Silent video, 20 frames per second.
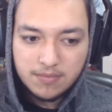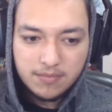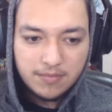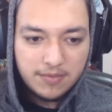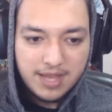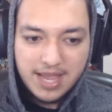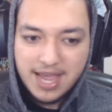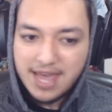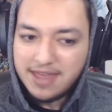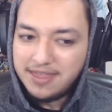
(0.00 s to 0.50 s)

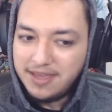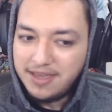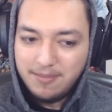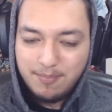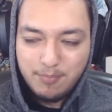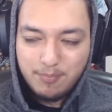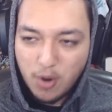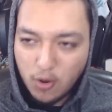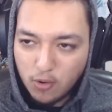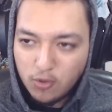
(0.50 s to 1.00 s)
Yeah, they
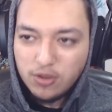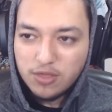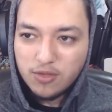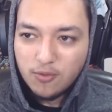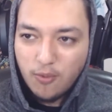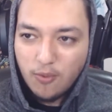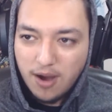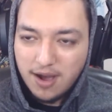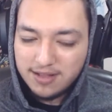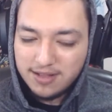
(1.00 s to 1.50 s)
both
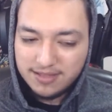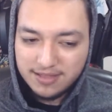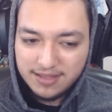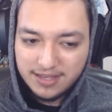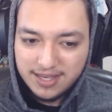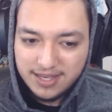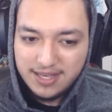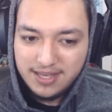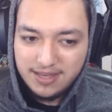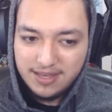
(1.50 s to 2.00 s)
want the
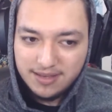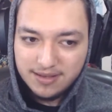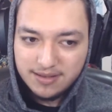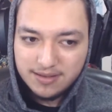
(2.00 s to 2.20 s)
key.